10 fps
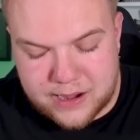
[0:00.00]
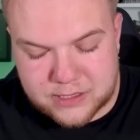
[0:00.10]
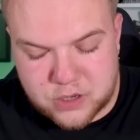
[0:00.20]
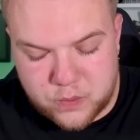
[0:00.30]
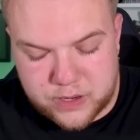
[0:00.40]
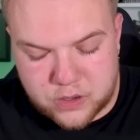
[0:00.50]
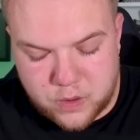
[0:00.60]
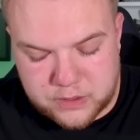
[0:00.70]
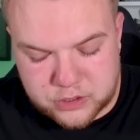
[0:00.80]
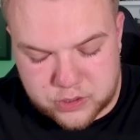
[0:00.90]
Let's go with a
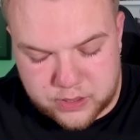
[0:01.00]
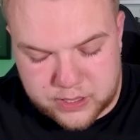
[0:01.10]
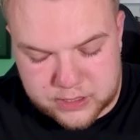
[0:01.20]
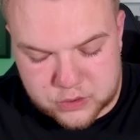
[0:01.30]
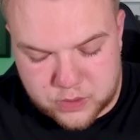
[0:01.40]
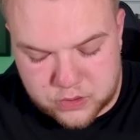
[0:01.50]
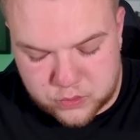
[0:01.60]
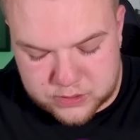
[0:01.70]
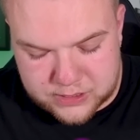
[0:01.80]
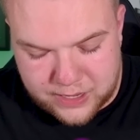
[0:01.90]
Goblin Jill here as well
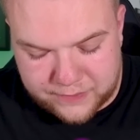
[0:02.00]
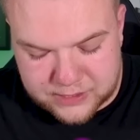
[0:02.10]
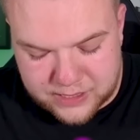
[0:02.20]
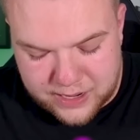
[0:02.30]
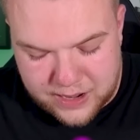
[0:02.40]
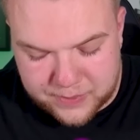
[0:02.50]
towards the left side lane.